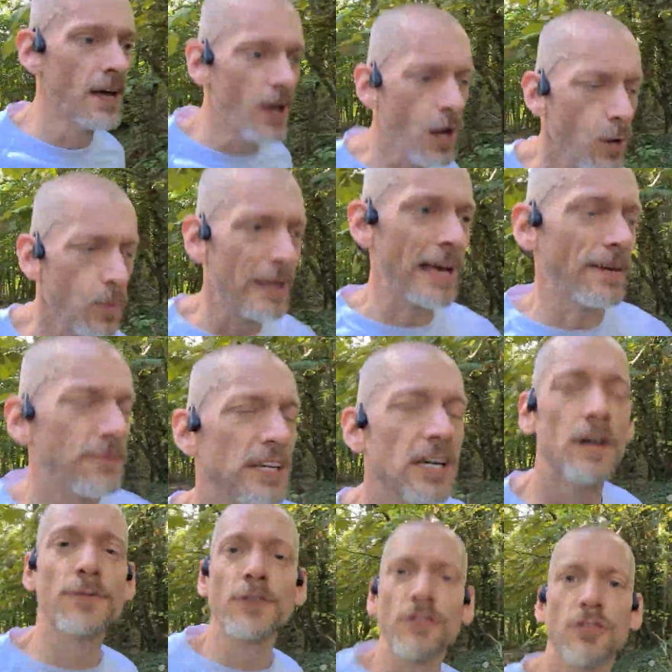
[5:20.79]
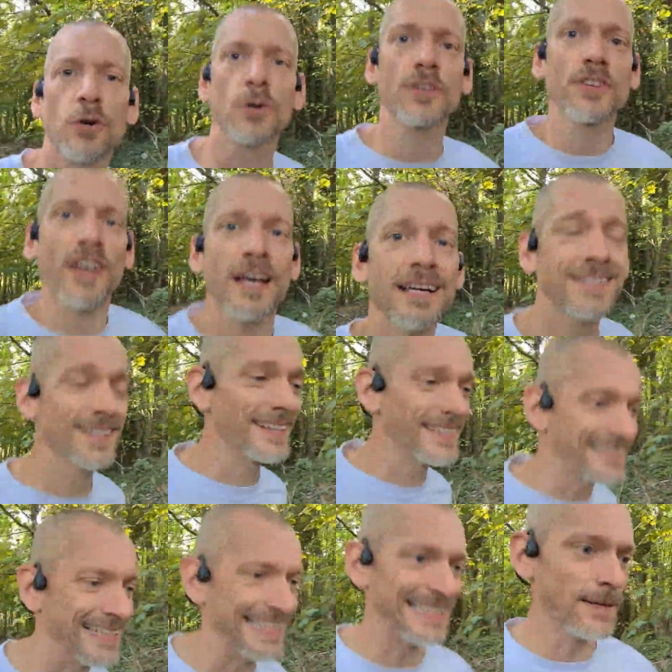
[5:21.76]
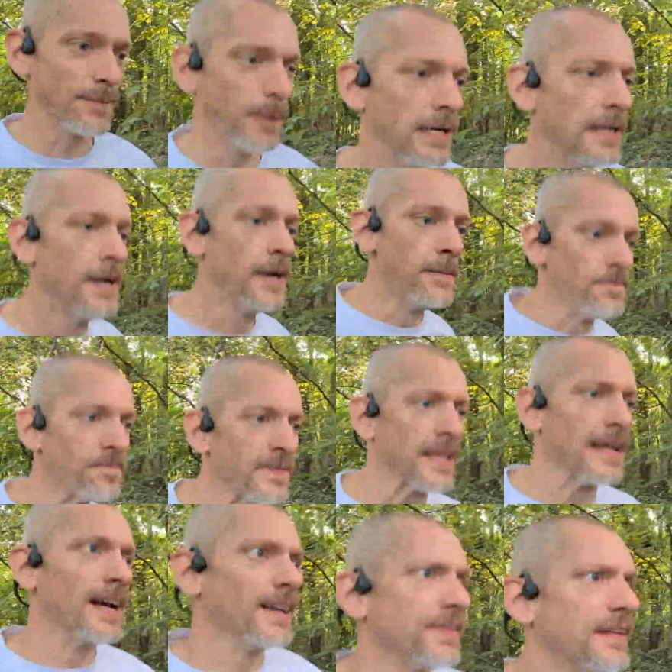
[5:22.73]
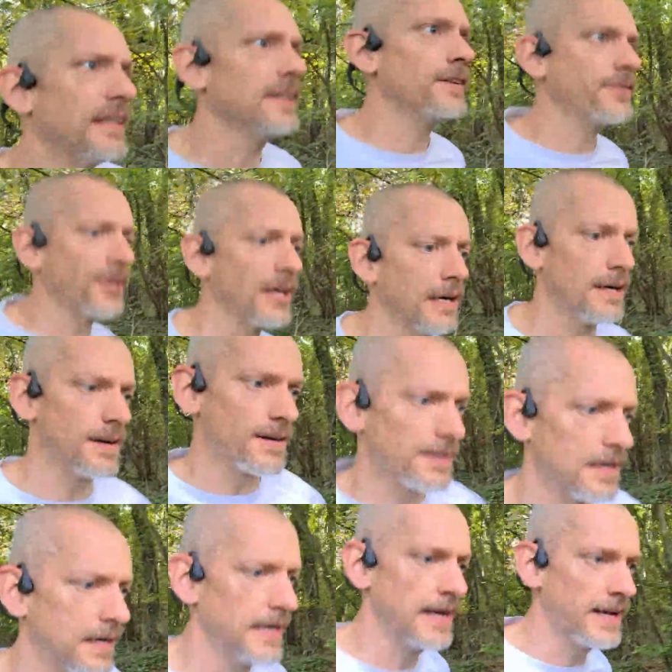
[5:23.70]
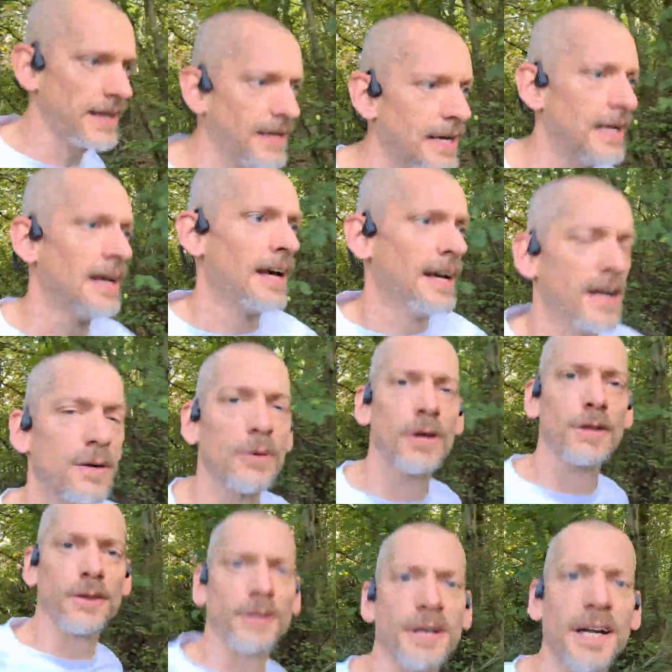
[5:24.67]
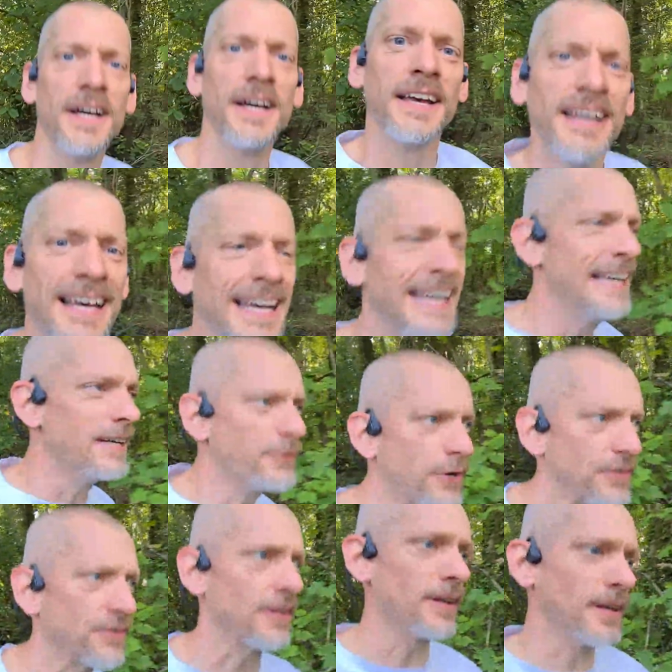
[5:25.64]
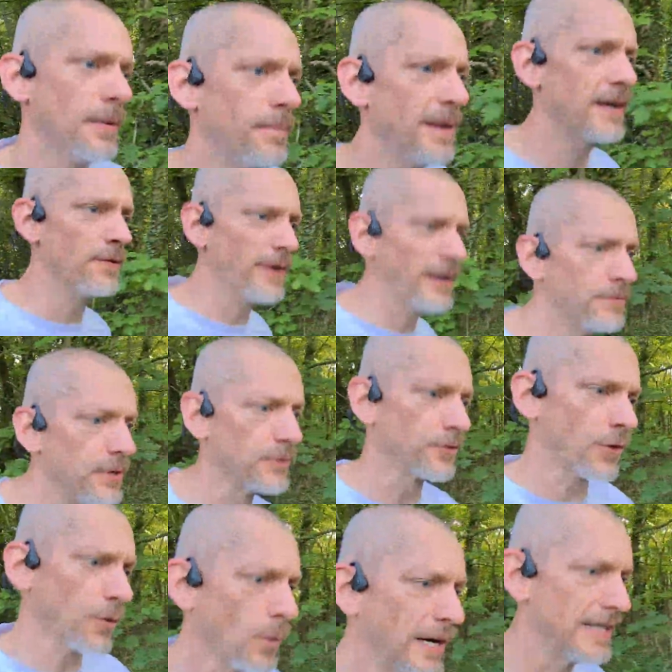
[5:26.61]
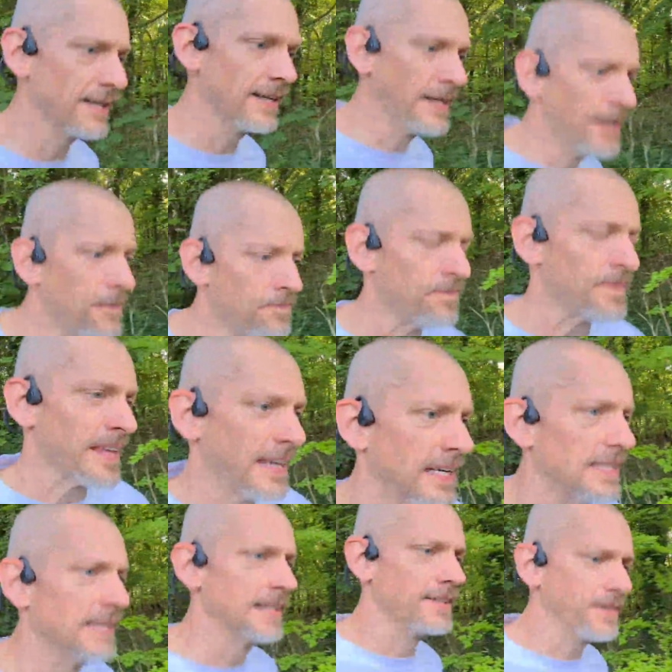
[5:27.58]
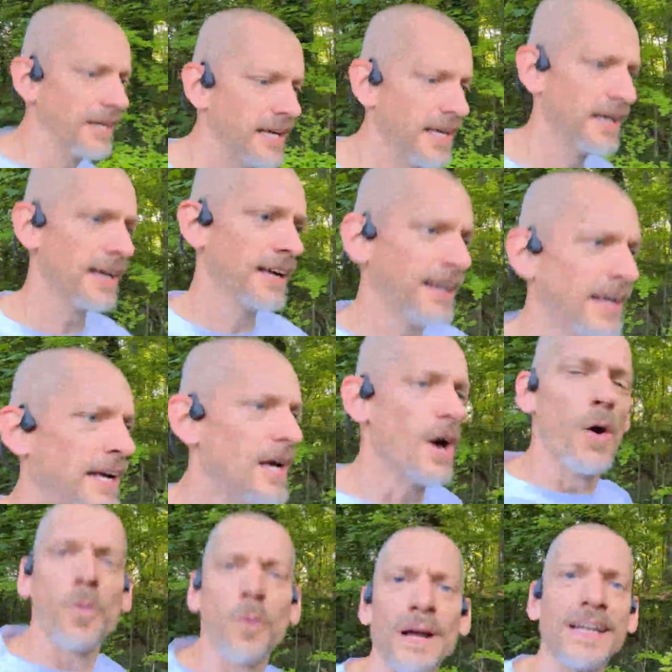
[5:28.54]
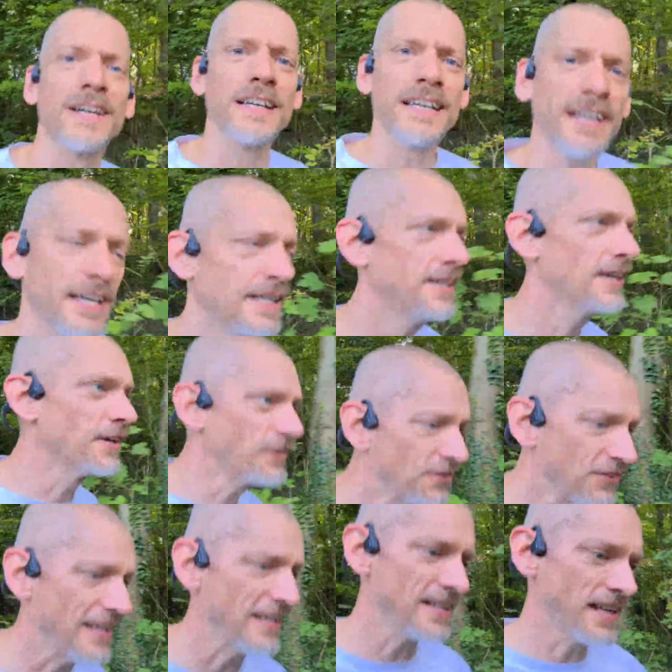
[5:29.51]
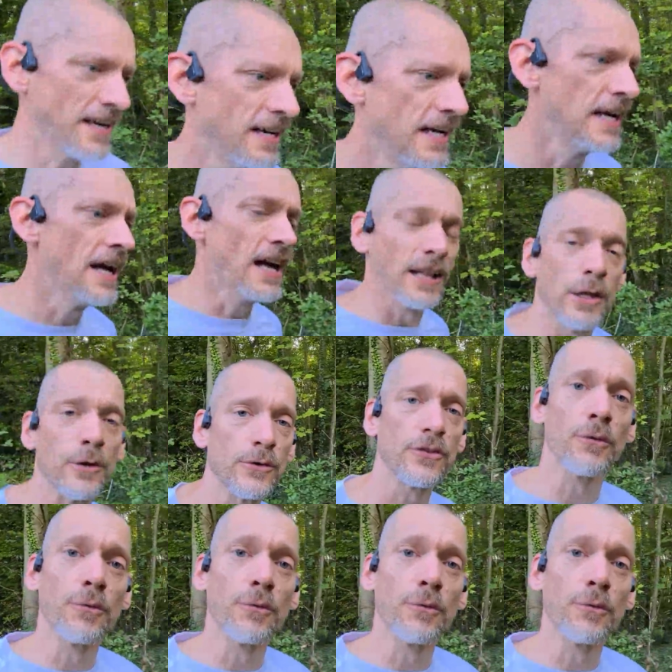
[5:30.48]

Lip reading: we have the Aftershokz Titanium, and these are a rather interesting pair of headphones to wear. And when I had seen lots of